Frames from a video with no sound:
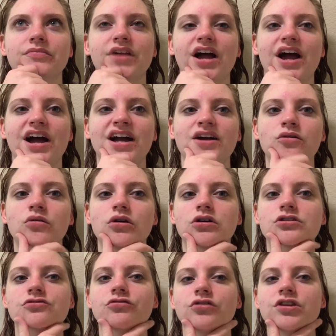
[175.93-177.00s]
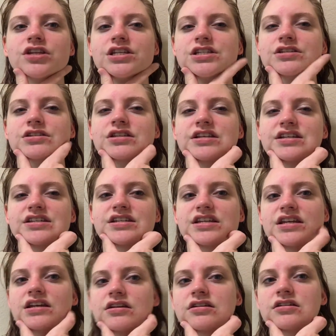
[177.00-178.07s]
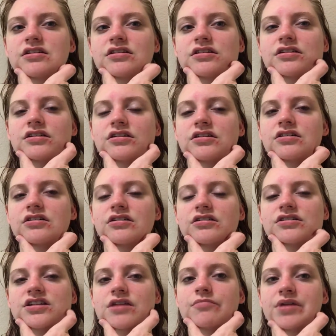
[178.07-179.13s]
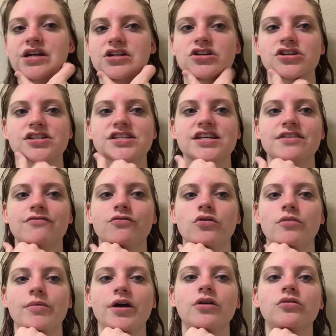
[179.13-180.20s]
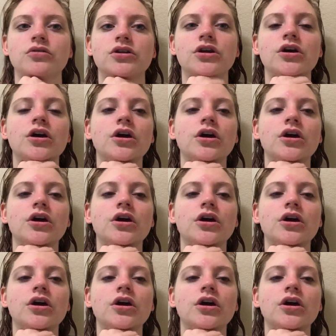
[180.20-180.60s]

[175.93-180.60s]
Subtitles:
I worked for this leasing temp agency for about